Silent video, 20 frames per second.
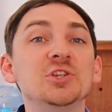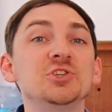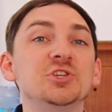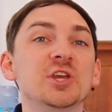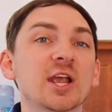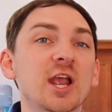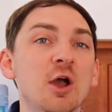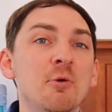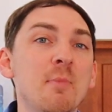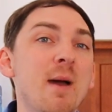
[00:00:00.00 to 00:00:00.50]

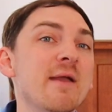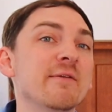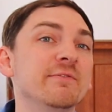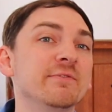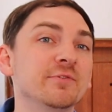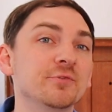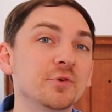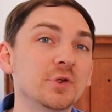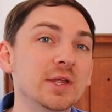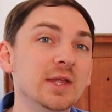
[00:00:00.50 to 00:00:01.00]
check out my
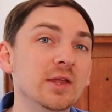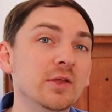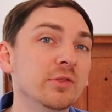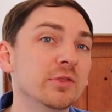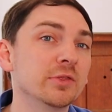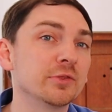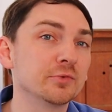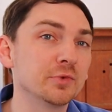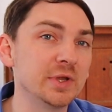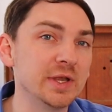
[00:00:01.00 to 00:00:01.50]
free
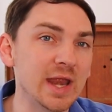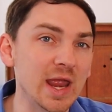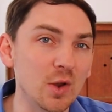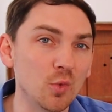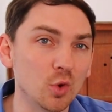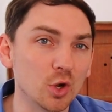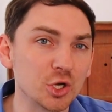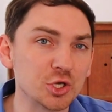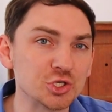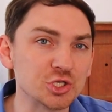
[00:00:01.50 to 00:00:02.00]
three day
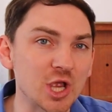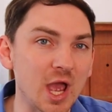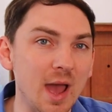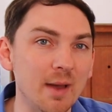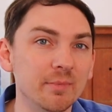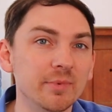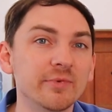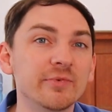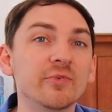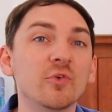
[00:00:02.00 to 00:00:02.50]

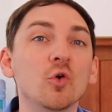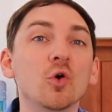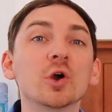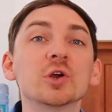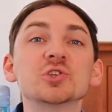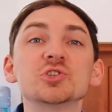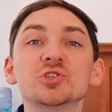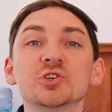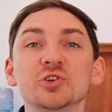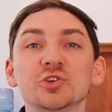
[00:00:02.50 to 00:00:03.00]
workshop
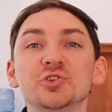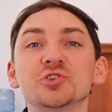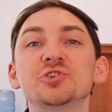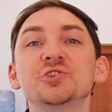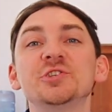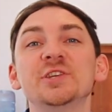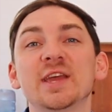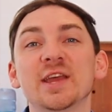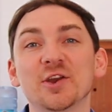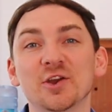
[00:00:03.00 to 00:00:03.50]
for church
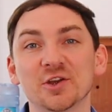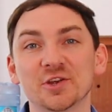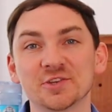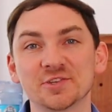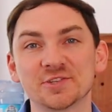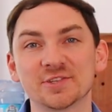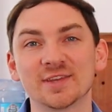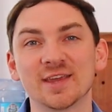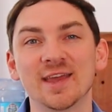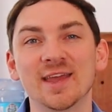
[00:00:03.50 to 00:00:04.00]

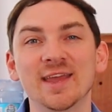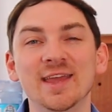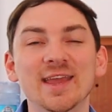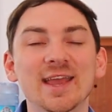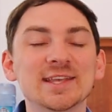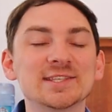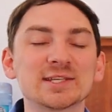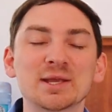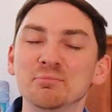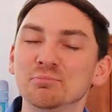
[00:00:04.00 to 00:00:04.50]
singers.
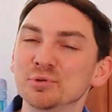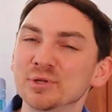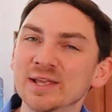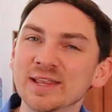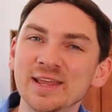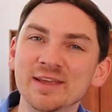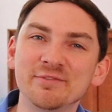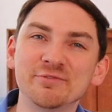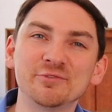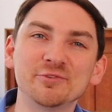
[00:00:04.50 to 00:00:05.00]
It's
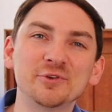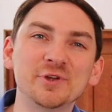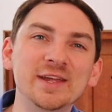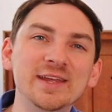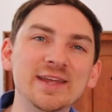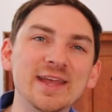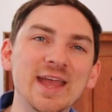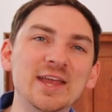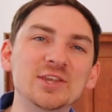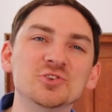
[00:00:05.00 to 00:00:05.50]
completely
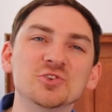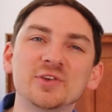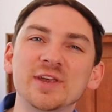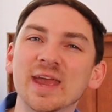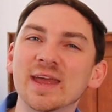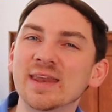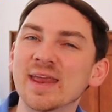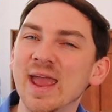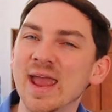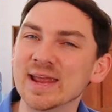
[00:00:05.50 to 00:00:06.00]
free, and you'll
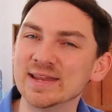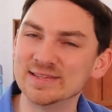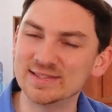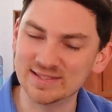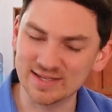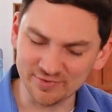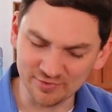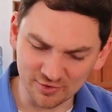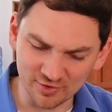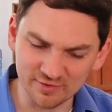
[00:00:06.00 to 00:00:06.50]
get a
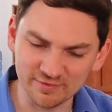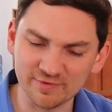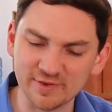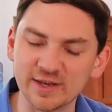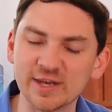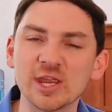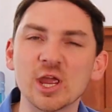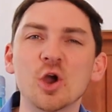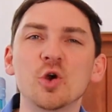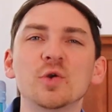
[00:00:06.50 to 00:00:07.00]
different
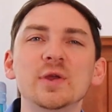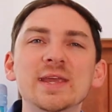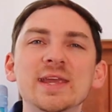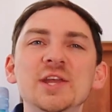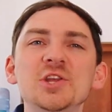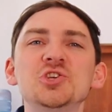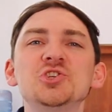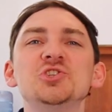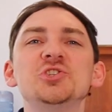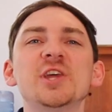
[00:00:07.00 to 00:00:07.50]
video
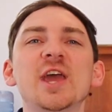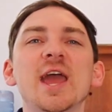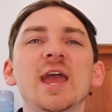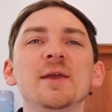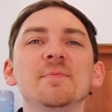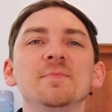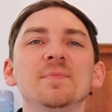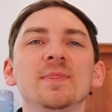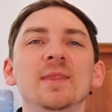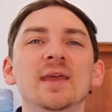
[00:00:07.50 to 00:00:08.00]
each
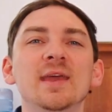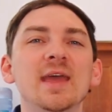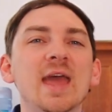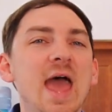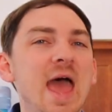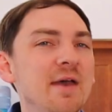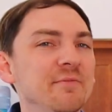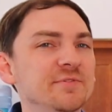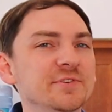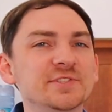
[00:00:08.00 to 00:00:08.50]
day
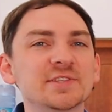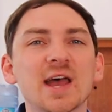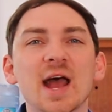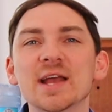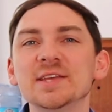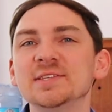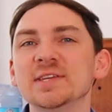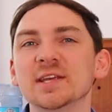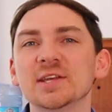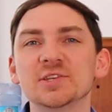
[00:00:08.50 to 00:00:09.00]

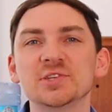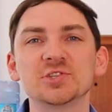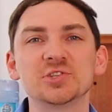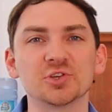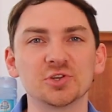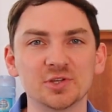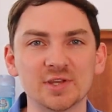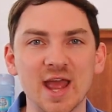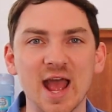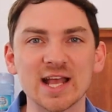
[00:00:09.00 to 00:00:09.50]
emphasizing a
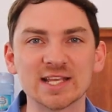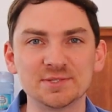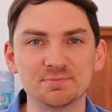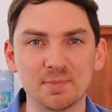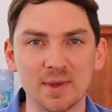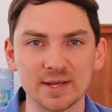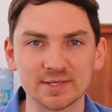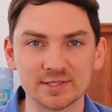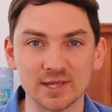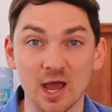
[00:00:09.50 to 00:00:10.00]
certain
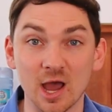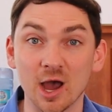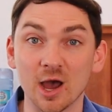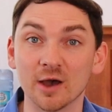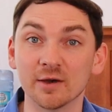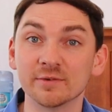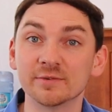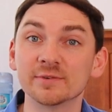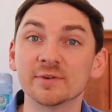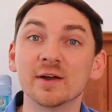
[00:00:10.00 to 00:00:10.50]
aspect
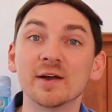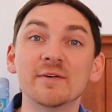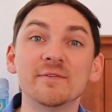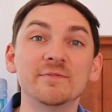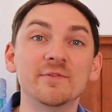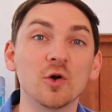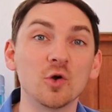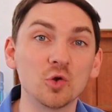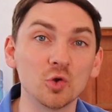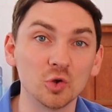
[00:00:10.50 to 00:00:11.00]
of
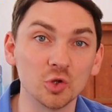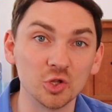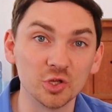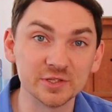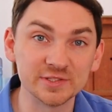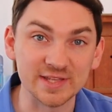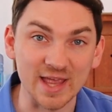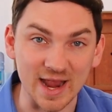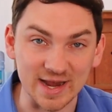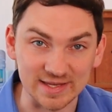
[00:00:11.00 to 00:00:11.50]

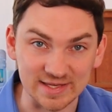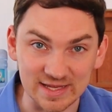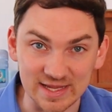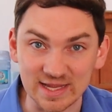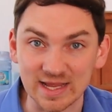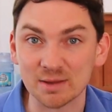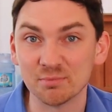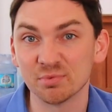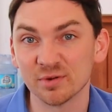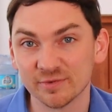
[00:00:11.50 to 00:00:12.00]
vocal
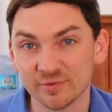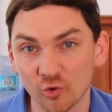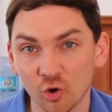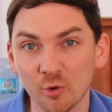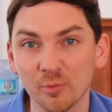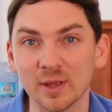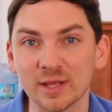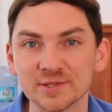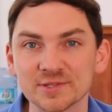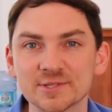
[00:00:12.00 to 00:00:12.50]
technique and
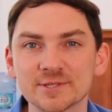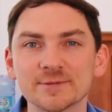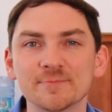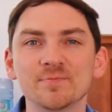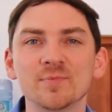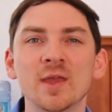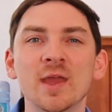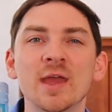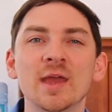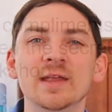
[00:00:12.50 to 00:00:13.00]

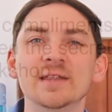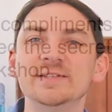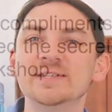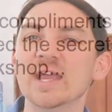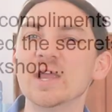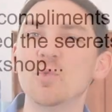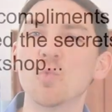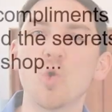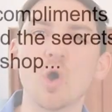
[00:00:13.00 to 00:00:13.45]
performance. Day